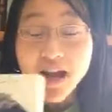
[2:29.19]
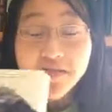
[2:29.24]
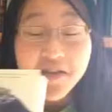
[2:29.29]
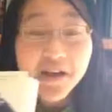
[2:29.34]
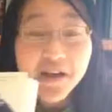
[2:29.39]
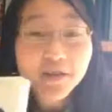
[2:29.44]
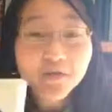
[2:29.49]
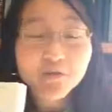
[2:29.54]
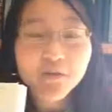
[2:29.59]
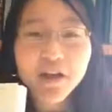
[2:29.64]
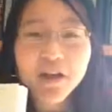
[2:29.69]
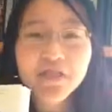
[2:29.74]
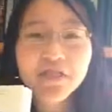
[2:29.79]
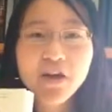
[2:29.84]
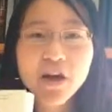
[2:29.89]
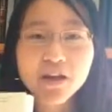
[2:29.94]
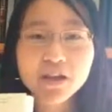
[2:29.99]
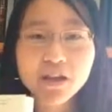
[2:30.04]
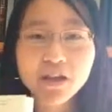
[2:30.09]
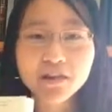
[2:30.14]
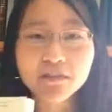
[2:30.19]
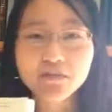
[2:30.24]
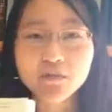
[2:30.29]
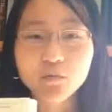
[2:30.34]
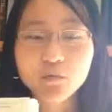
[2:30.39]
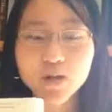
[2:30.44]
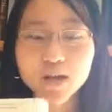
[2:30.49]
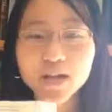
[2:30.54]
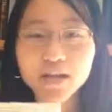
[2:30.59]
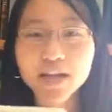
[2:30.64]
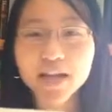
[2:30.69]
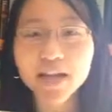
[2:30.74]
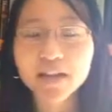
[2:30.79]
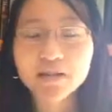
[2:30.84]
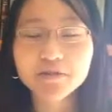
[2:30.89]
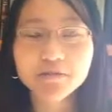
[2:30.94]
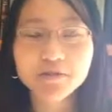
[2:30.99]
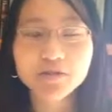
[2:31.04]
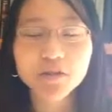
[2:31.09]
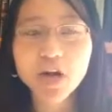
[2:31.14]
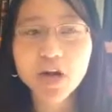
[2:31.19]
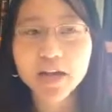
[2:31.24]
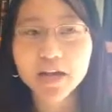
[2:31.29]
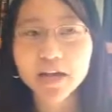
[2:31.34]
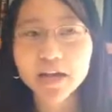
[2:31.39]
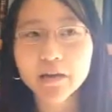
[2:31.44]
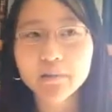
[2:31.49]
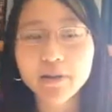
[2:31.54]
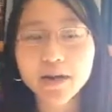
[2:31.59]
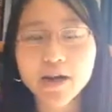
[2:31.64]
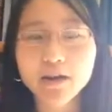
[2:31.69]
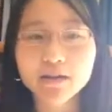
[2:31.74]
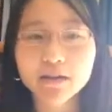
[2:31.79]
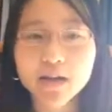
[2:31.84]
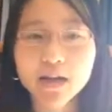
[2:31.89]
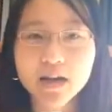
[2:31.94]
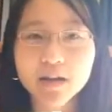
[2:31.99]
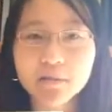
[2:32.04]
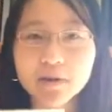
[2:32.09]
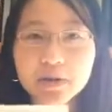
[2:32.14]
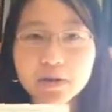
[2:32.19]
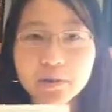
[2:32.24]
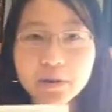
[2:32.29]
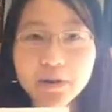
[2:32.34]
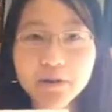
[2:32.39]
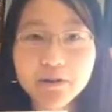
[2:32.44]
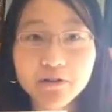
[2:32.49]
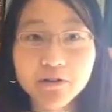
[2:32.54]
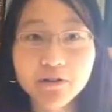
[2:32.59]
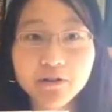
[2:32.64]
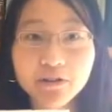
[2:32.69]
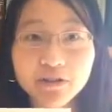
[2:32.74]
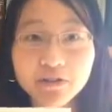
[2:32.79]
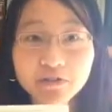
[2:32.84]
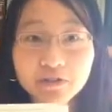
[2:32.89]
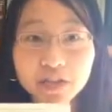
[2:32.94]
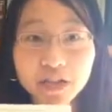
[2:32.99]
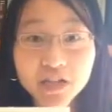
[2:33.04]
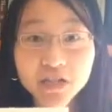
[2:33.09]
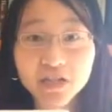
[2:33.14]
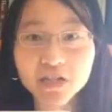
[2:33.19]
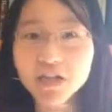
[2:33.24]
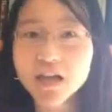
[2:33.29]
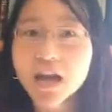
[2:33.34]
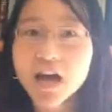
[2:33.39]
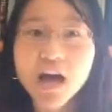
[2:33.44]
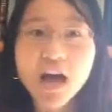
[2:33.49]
And that's what I thought of when Anna was talking about An Imperial Affliction.